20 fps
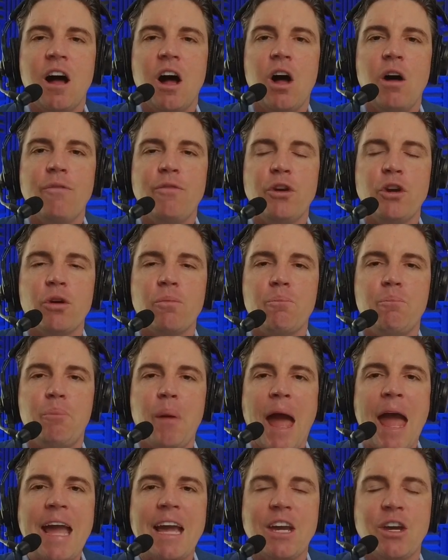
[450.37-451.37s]
of your
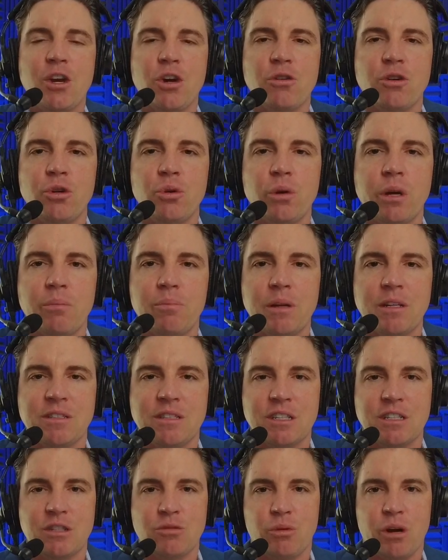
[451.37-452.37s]
bank you're doing
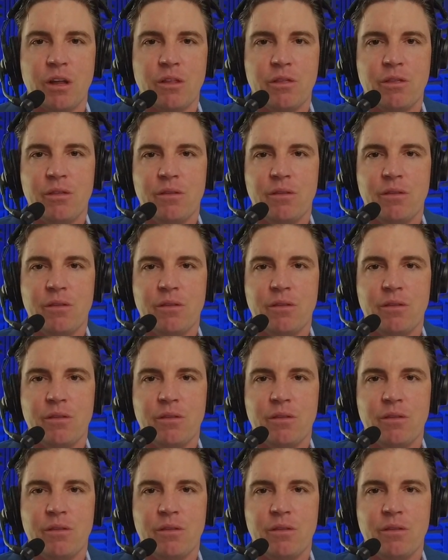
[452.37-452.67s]
business with?